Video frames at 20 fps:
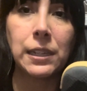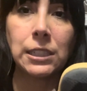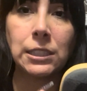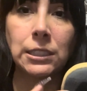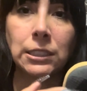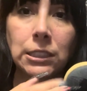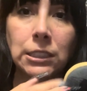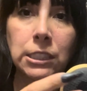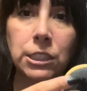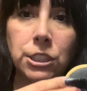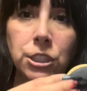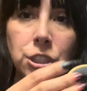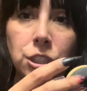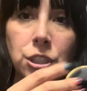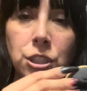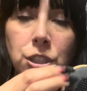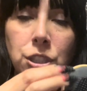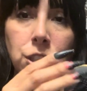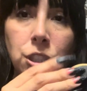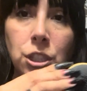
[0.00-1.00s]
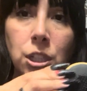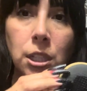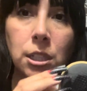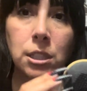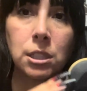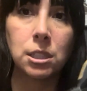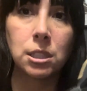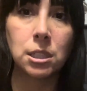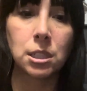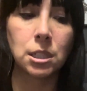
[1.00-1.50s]
And it's
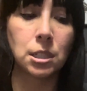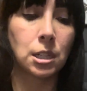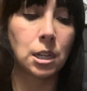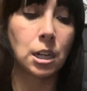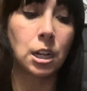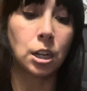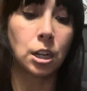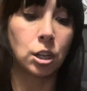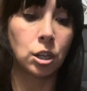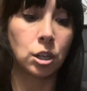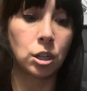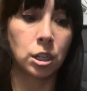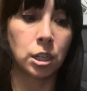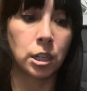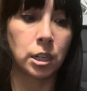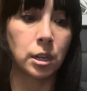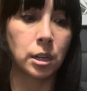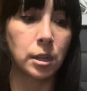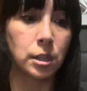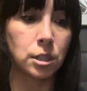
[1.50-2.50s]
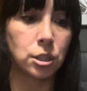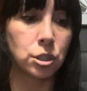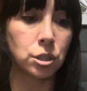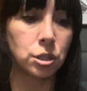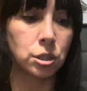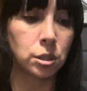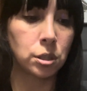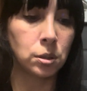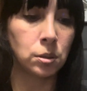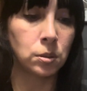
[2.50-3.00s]
just a good
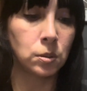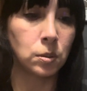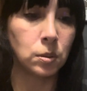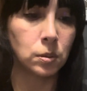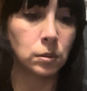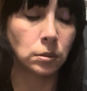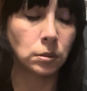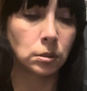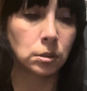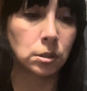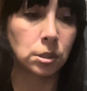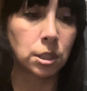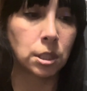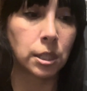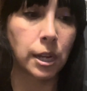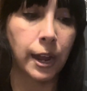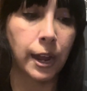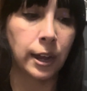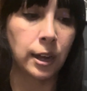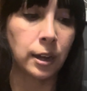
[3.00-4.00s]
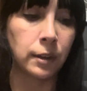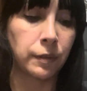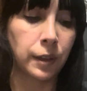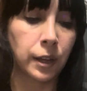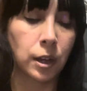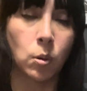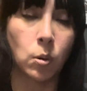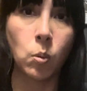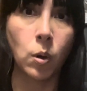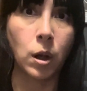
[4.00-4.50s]
shoe to have, like
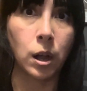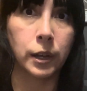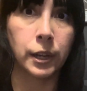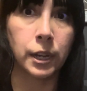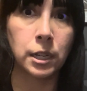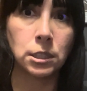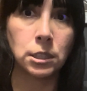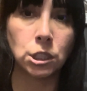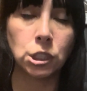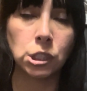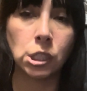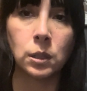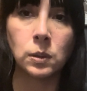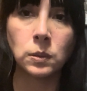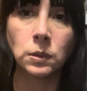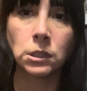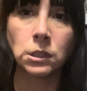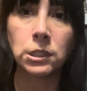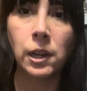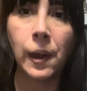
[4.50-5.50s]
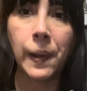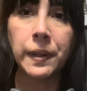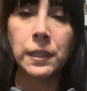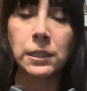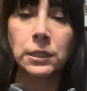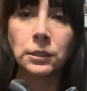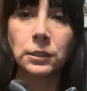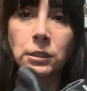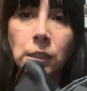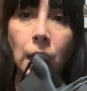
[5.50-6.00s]
a walking shoe,
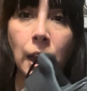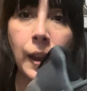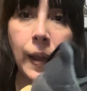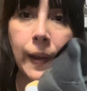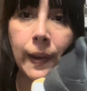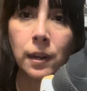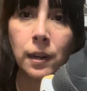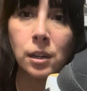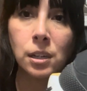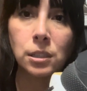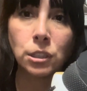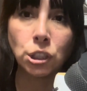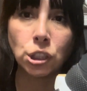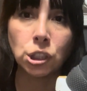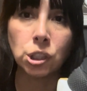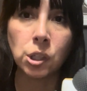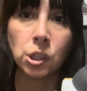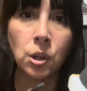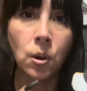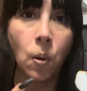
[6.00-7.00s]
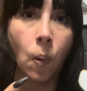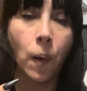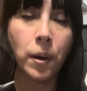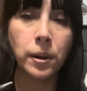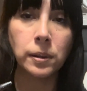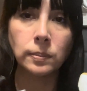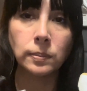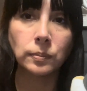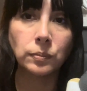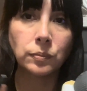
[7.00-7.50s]
an errand shoe.
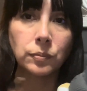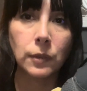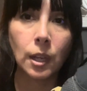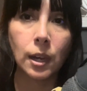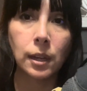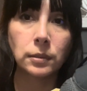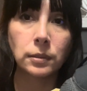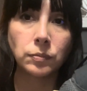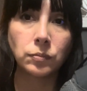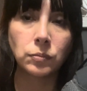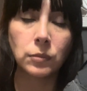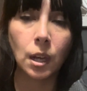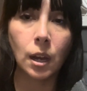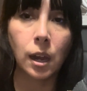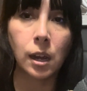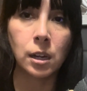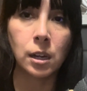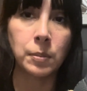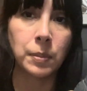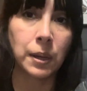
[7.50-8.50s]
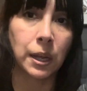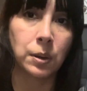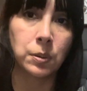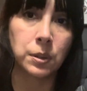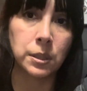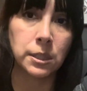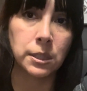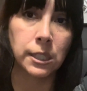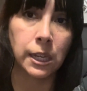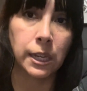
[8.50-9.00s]
I would
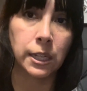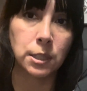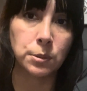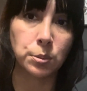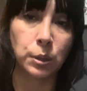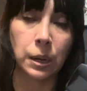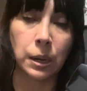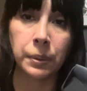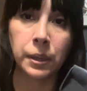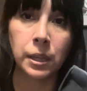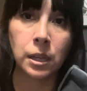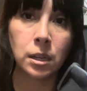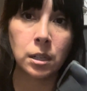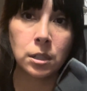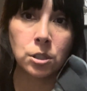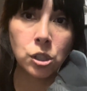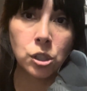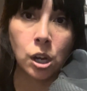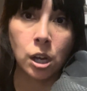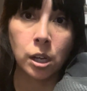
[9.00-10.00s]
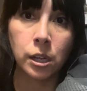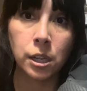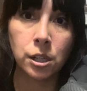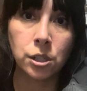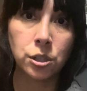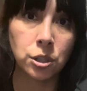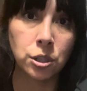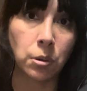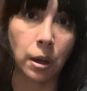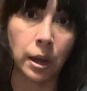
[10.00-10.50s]
say it's probably a good jogging
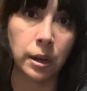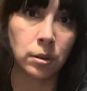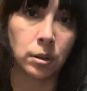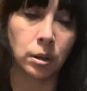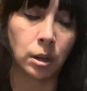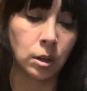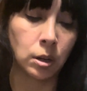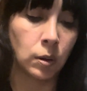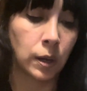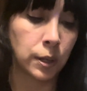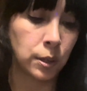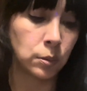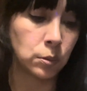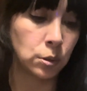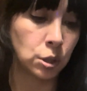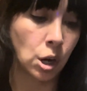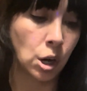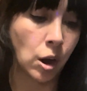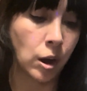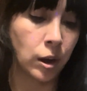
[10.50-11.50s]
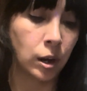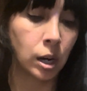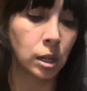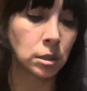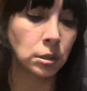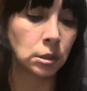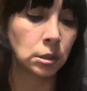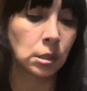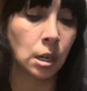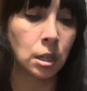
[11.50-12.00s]
shoe. I don't know. I don't jog
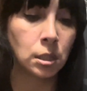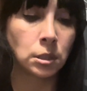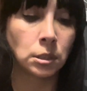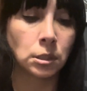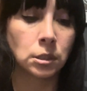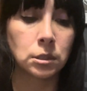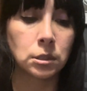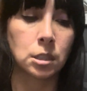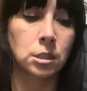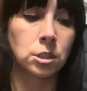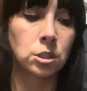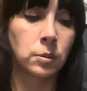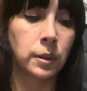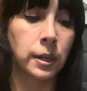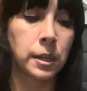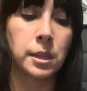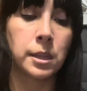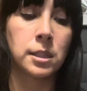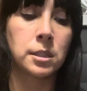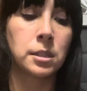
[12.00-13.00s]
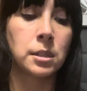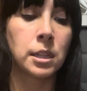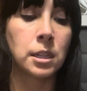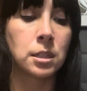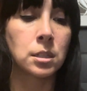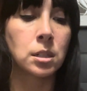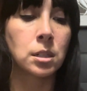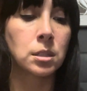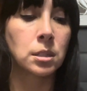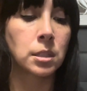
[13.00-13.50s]
because the way these knees
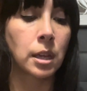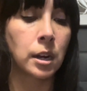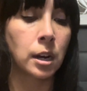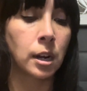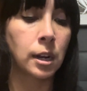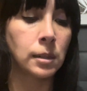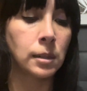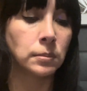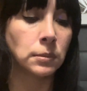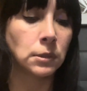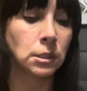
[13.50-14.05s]
are set up,